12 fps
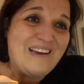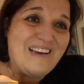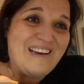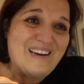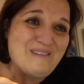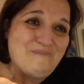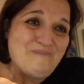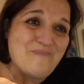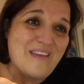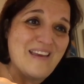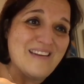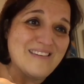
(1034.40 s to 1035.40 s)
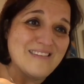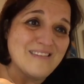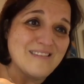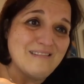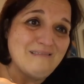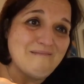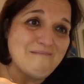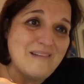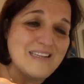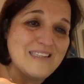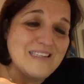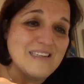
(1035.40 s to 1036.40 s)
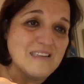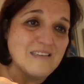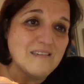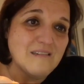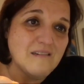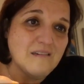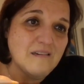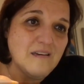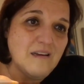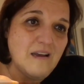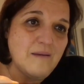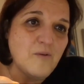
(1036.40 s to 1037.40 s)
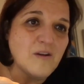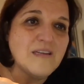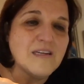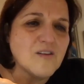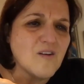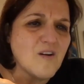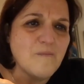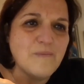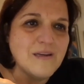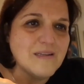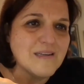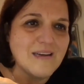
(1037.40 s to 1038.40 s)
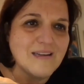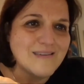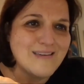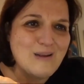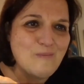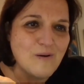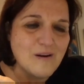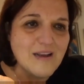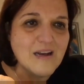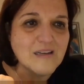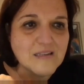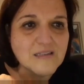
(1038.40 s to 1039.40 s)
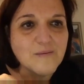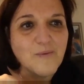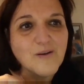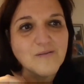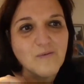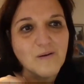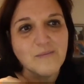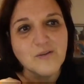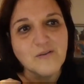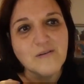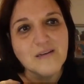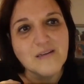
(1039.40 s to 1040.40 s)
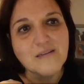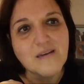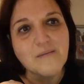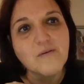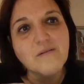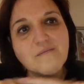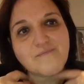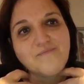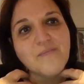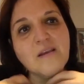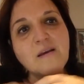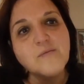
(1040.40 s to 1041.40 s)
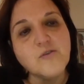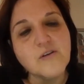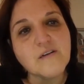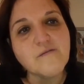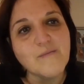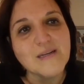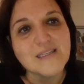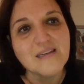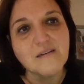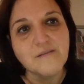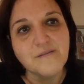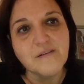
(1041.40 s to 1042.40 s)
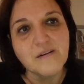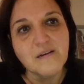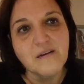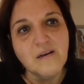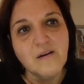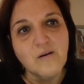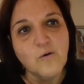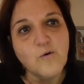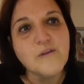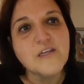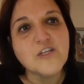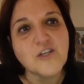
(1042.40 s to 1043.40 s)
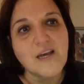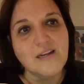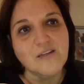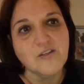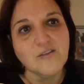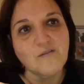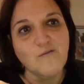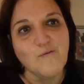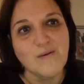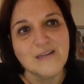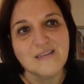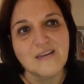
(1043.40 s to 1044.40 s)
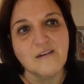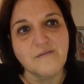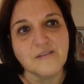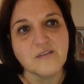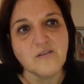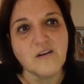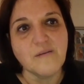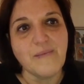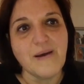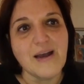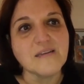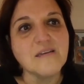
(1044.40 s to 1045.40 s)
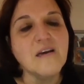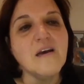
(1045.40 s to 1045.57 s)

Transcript: Um, and I did. I'm not here to compete against anybody else. I suppose what I'm doing is I'm doing it for myself. All these challenges are for myself. It's not about